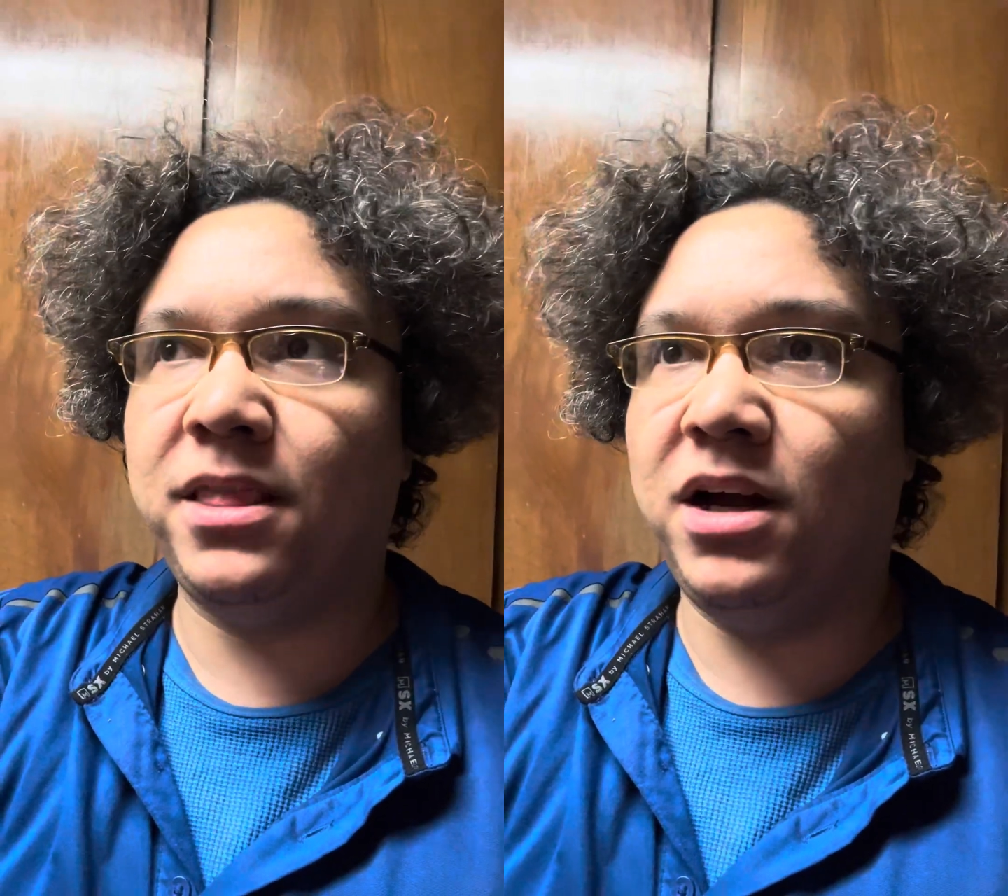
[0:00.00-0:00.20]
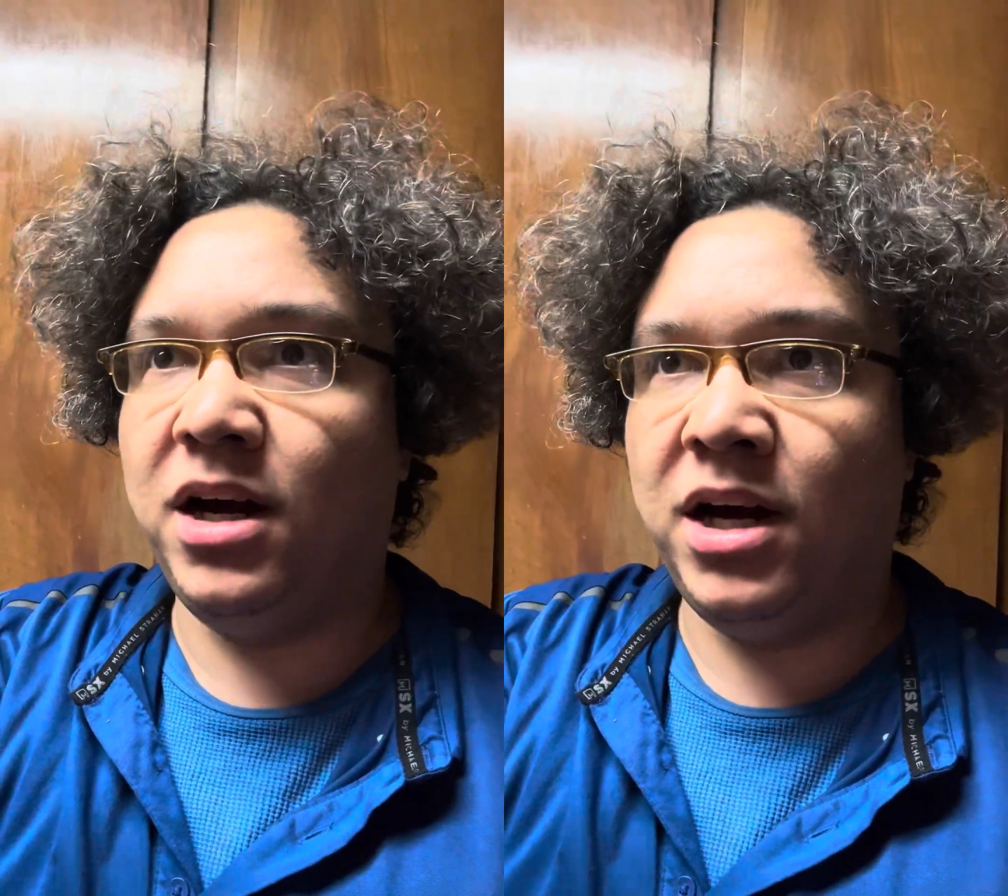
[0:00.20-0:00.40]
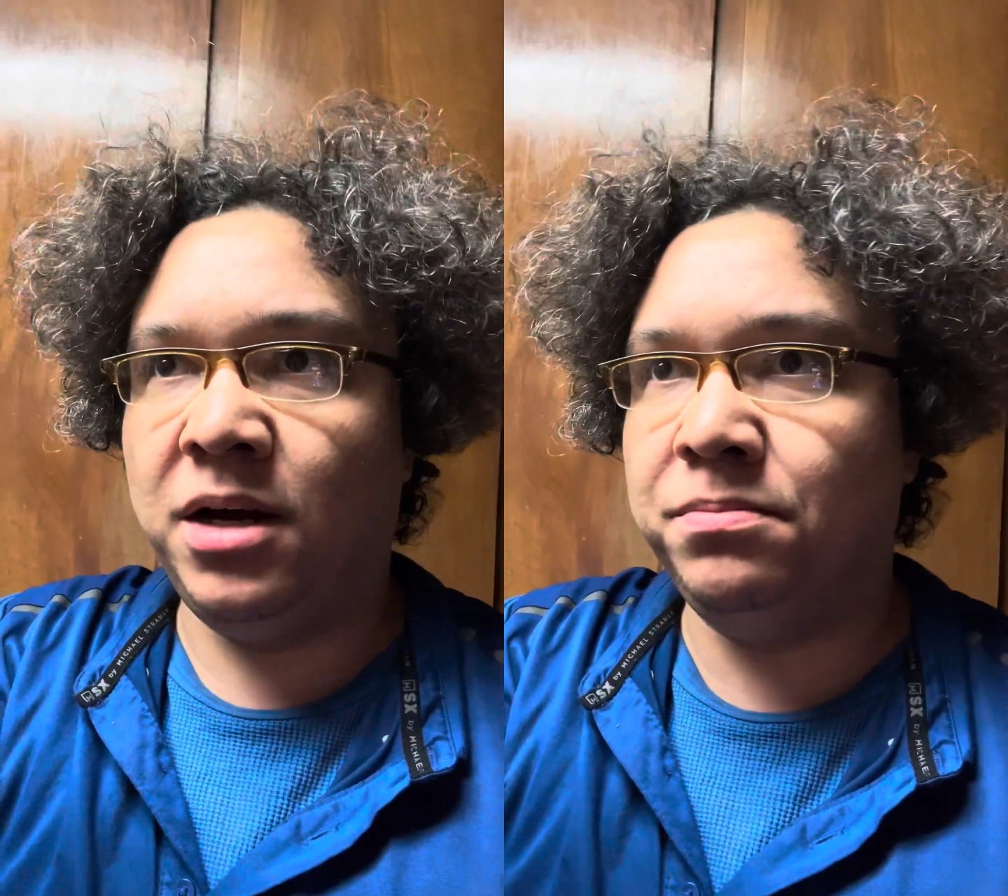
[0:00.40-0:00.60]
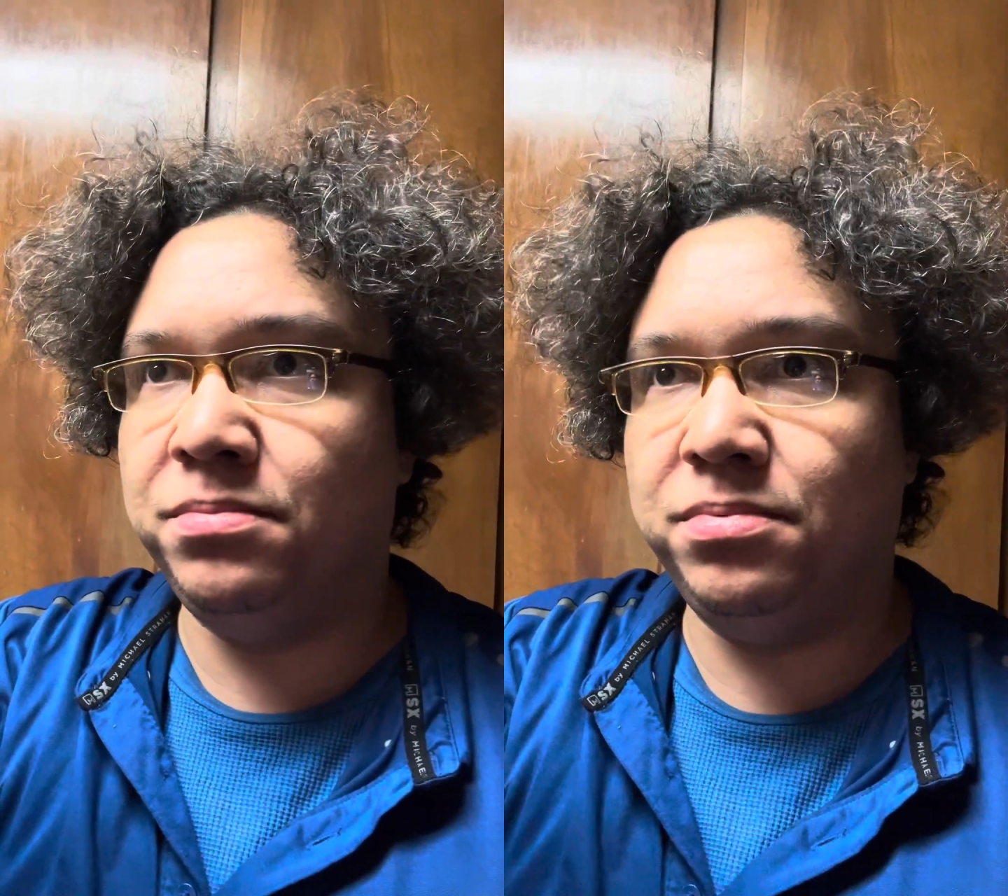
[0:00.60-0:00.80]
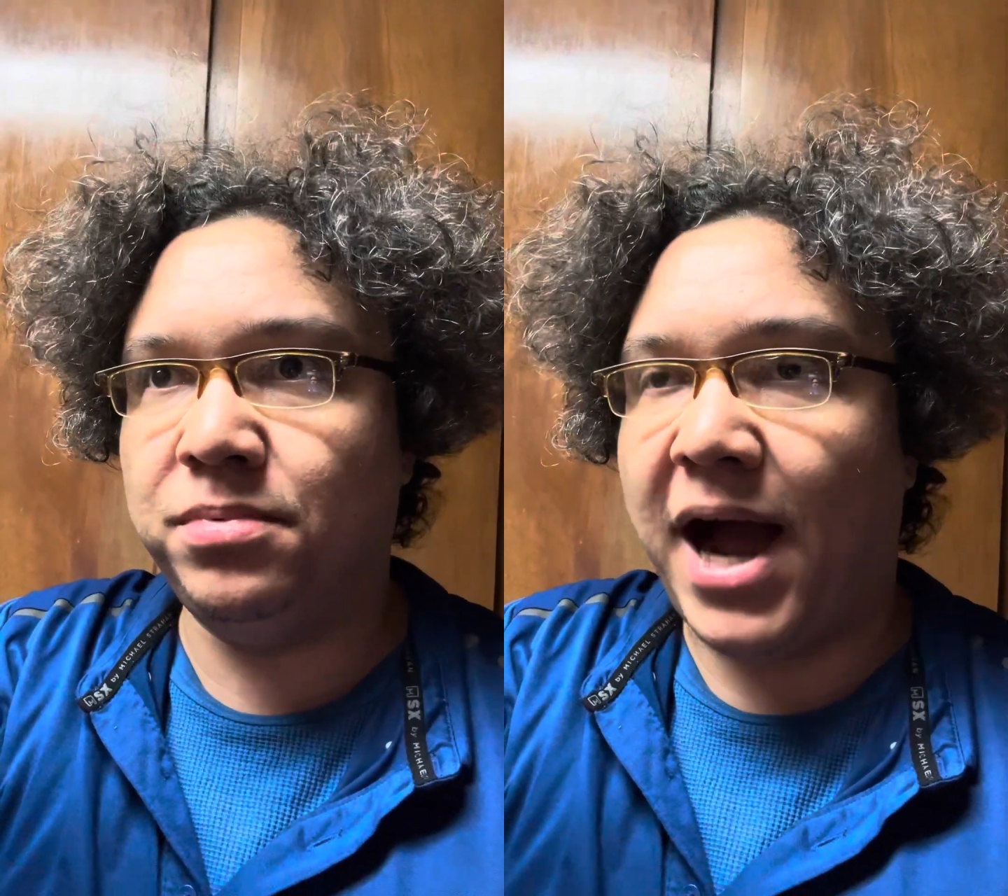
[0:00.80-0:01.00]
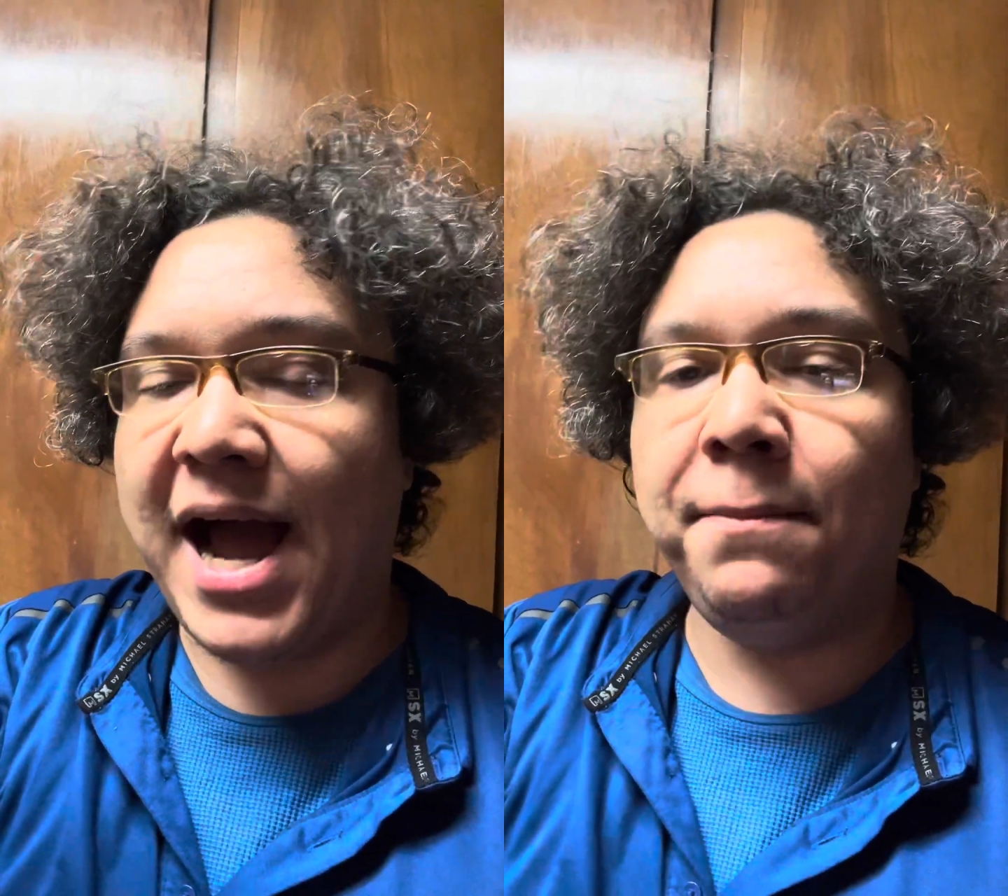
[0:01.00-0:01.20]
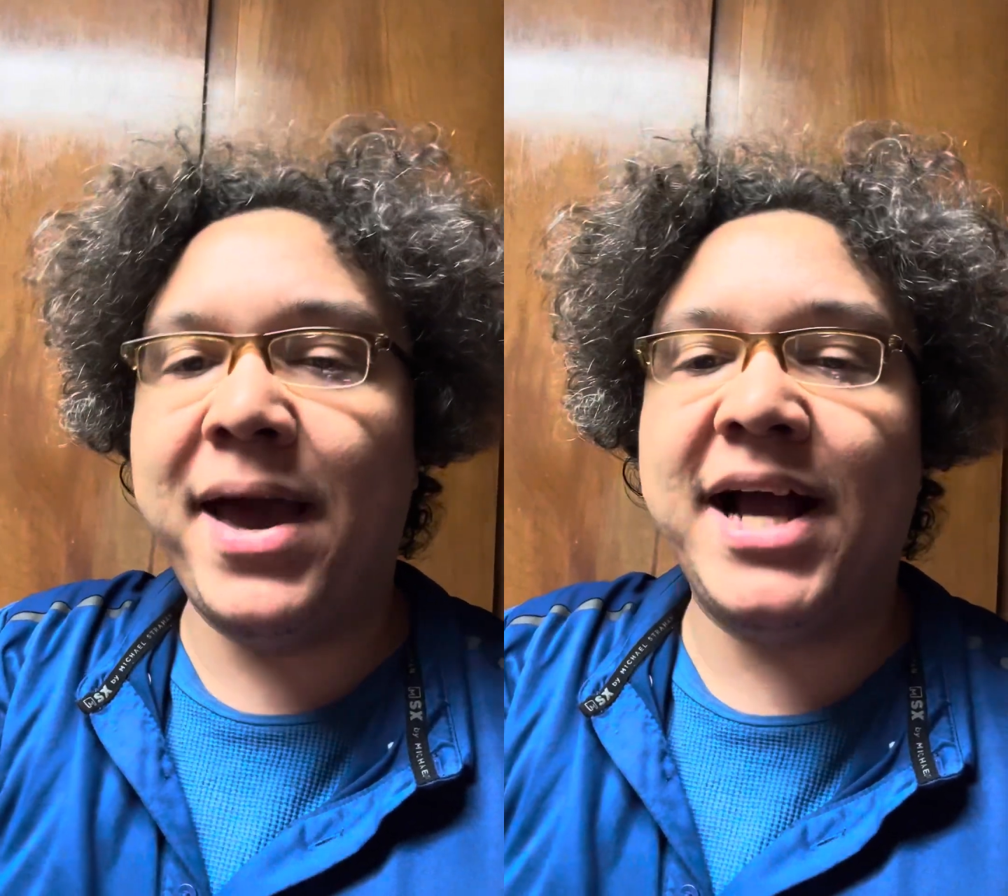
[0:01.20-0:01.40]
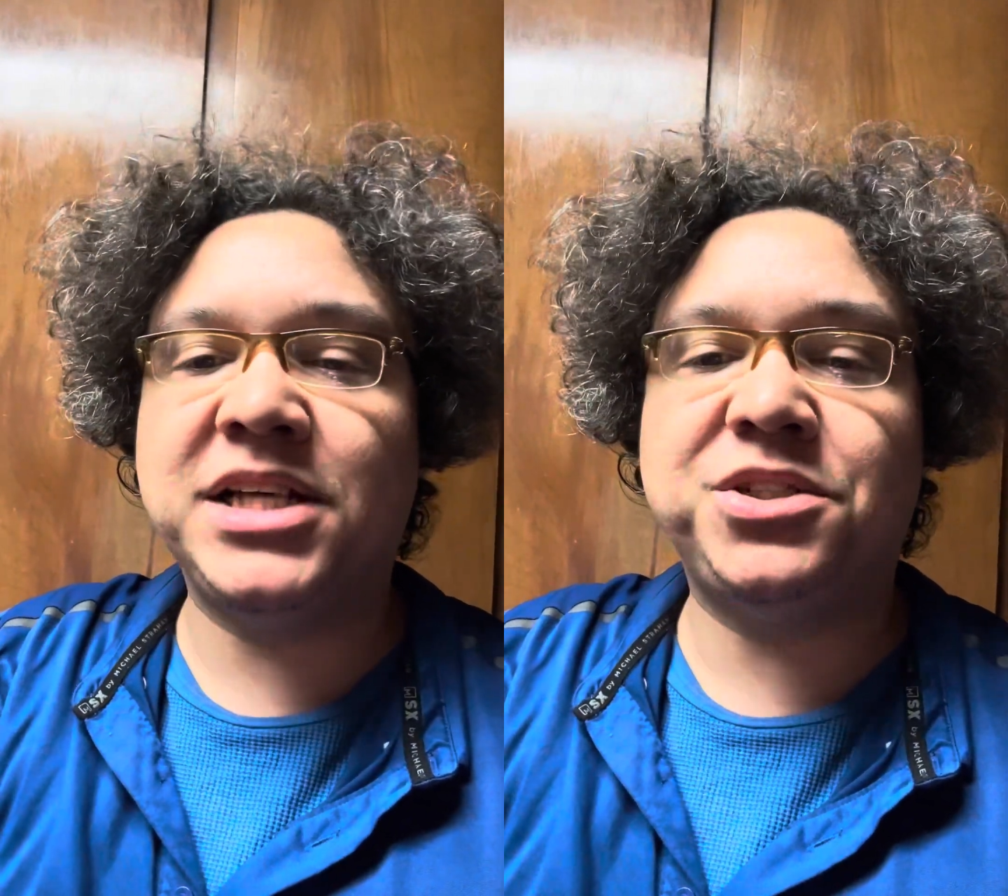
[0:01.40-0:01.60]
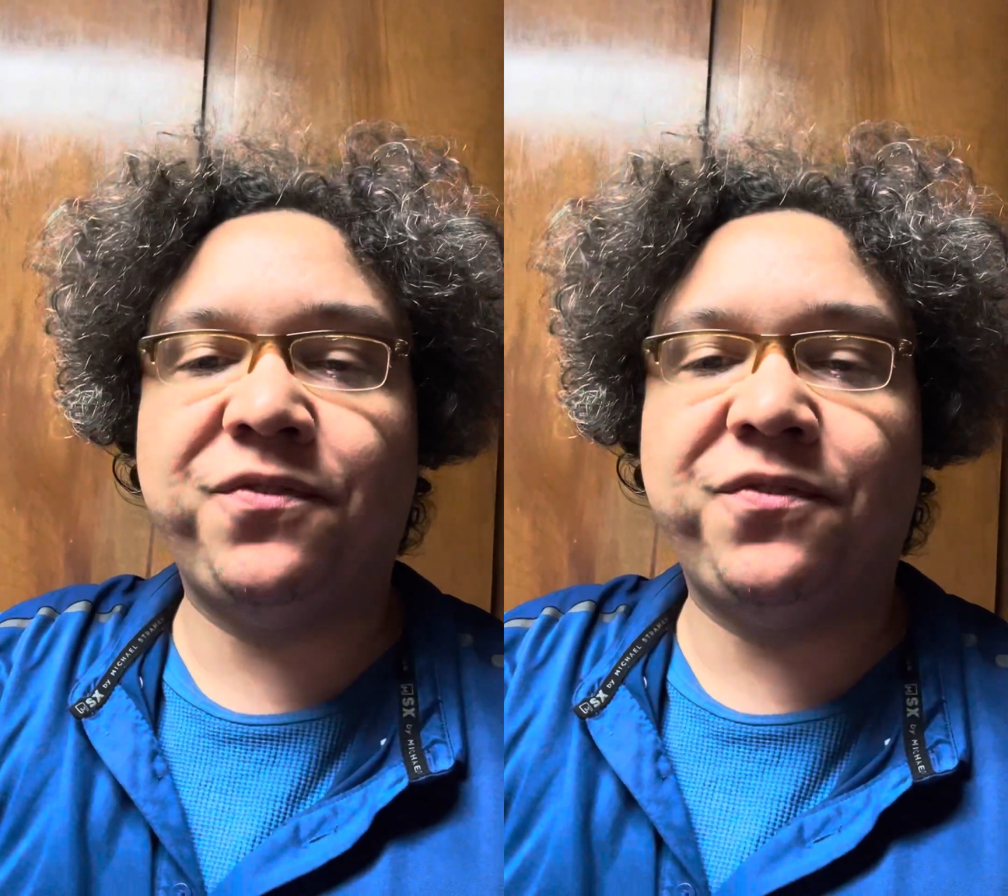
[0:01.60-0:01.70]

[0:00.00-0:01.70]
IMAX